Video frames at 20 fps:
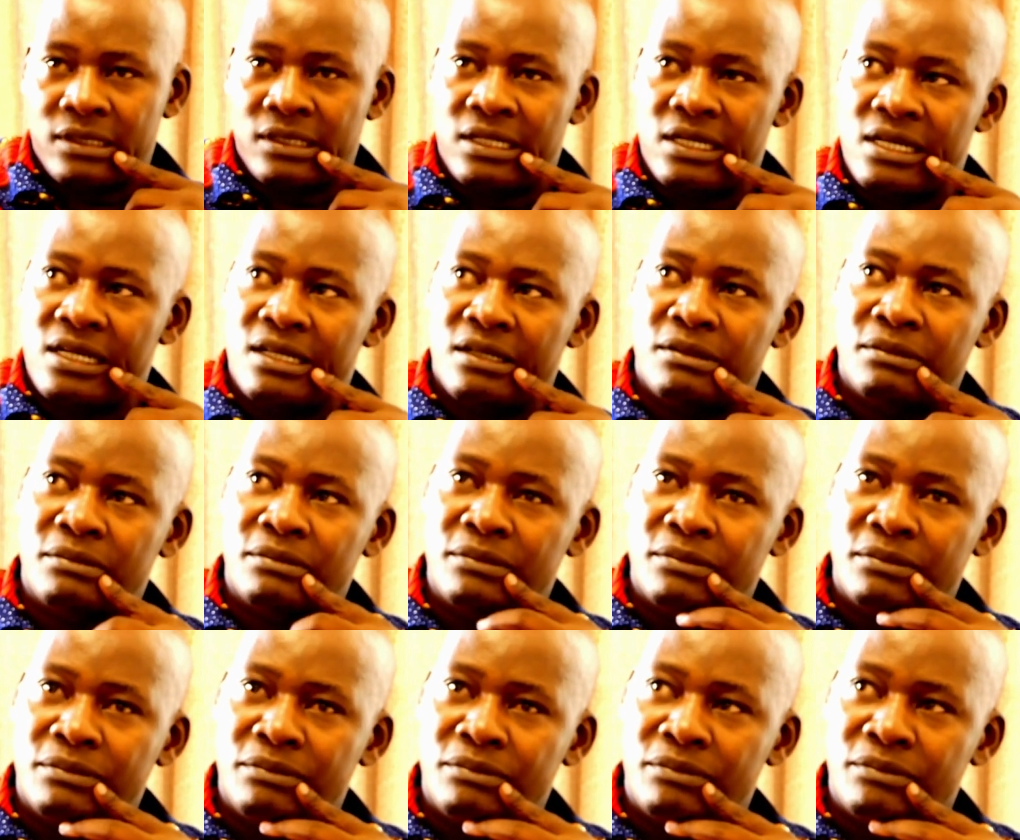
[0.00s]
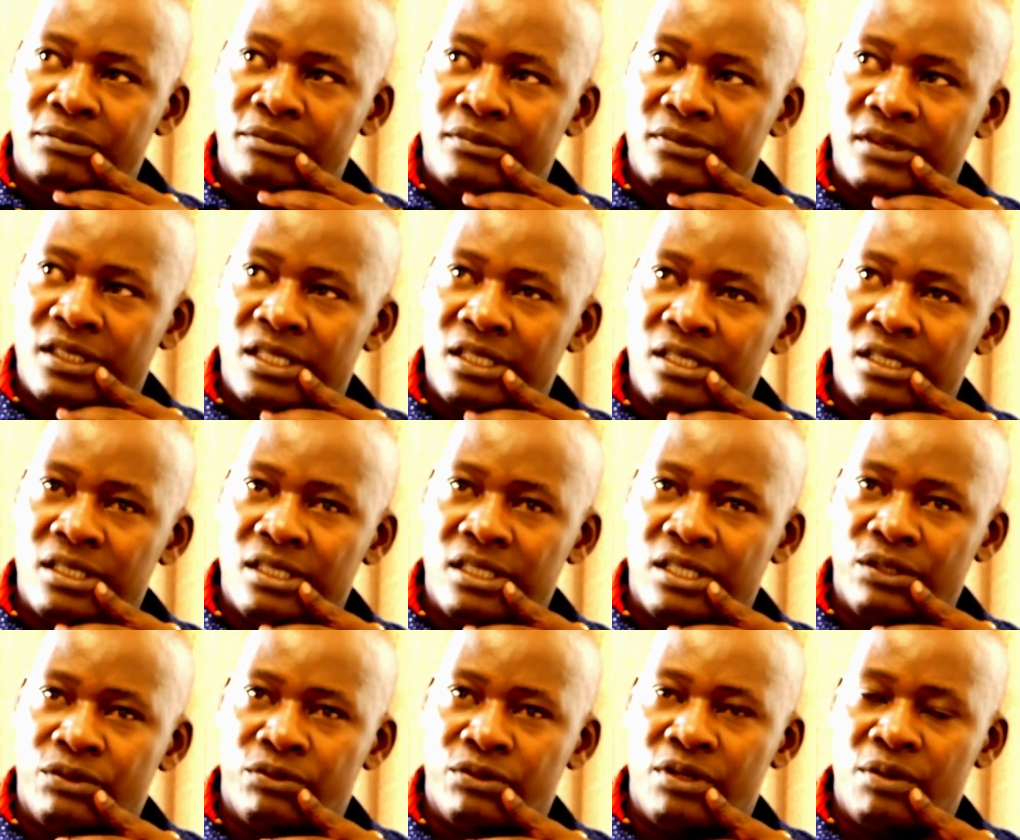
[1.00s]

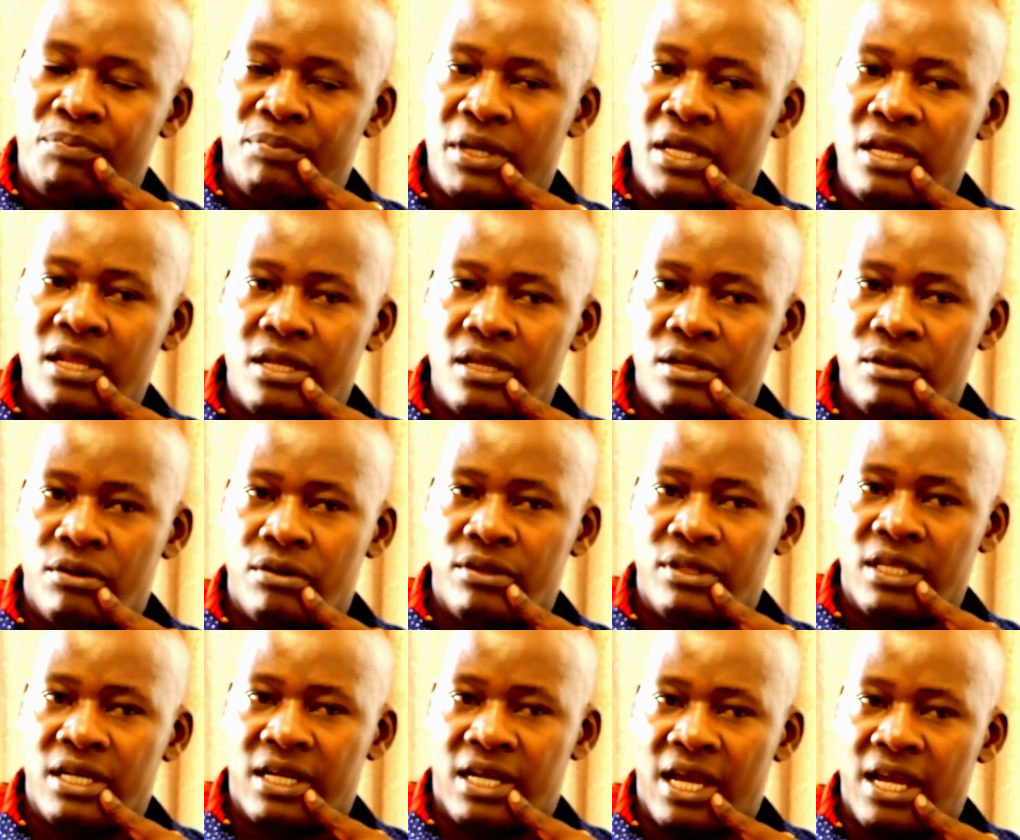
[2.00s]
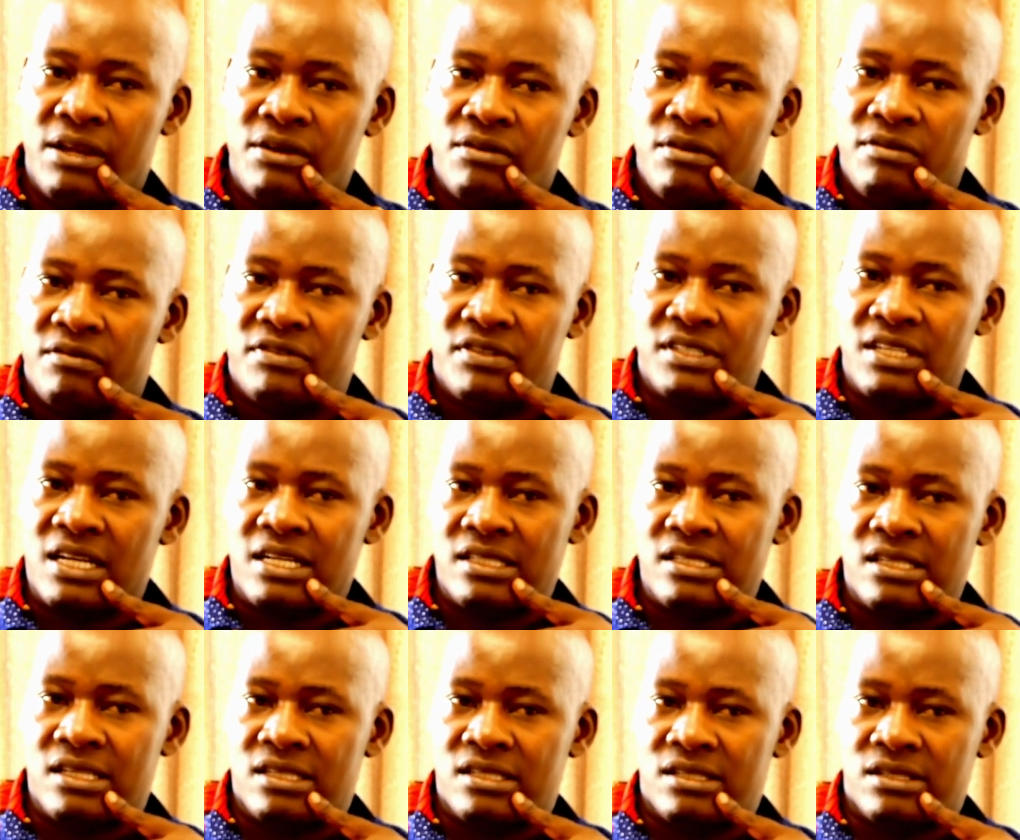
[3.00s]
It will depend on the kind of
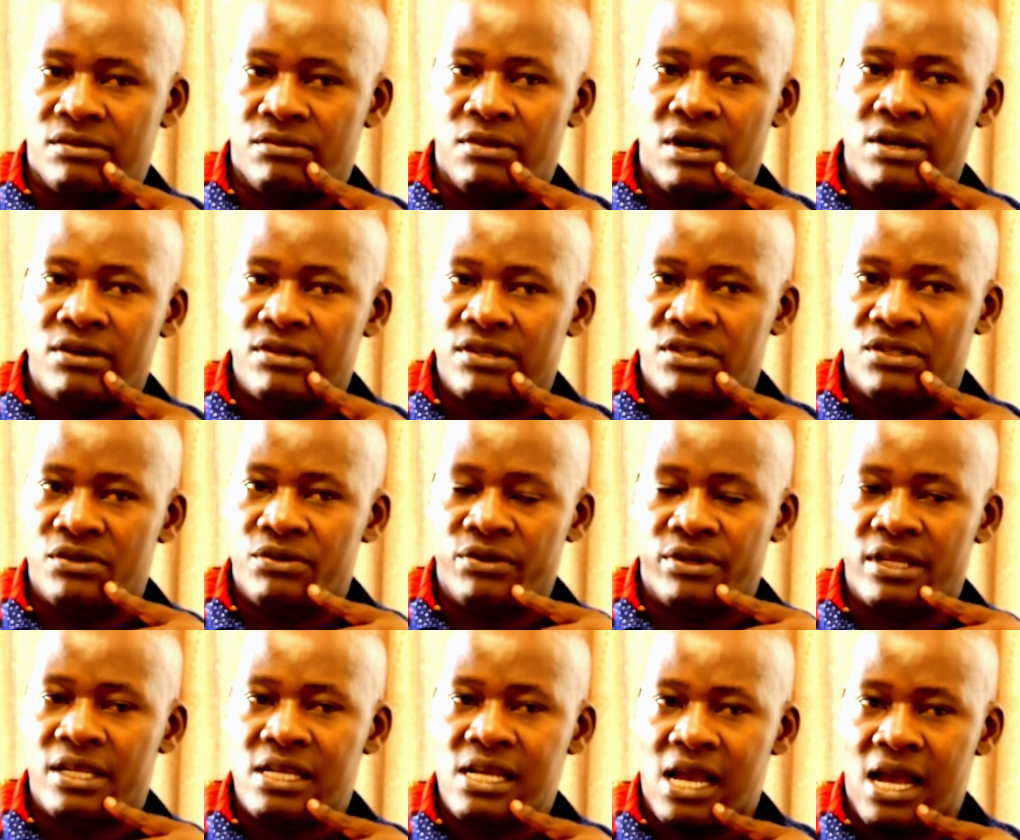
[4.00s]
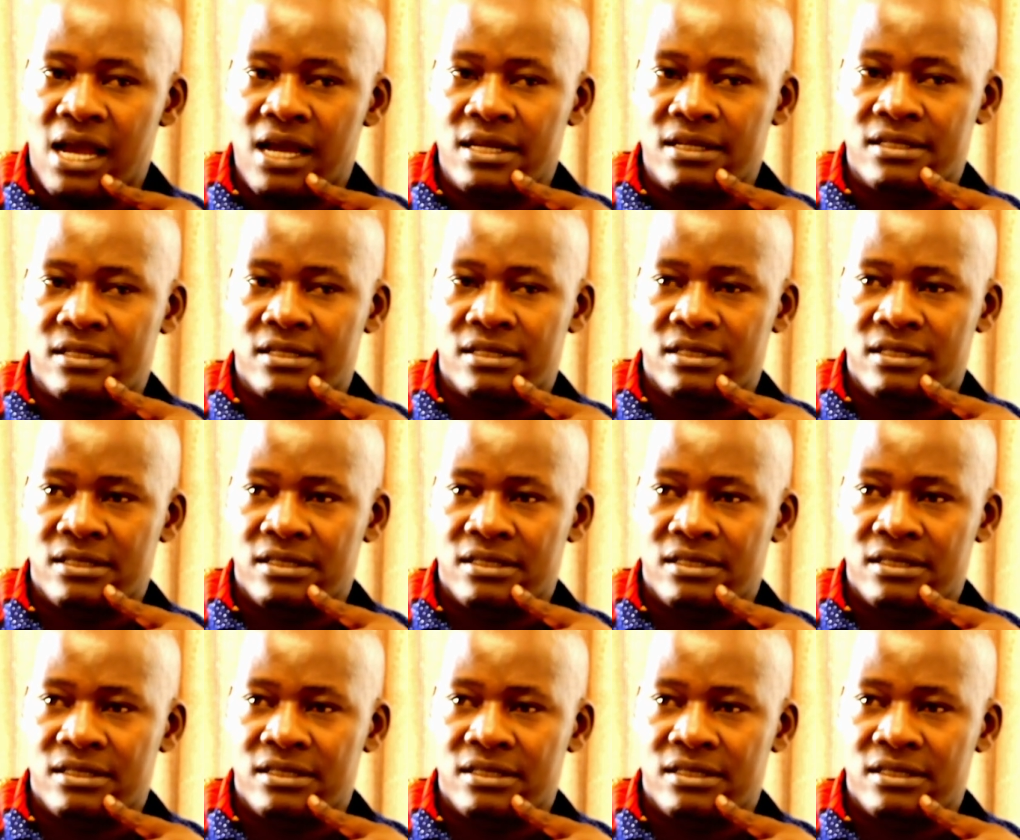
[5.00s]
success one is looking at.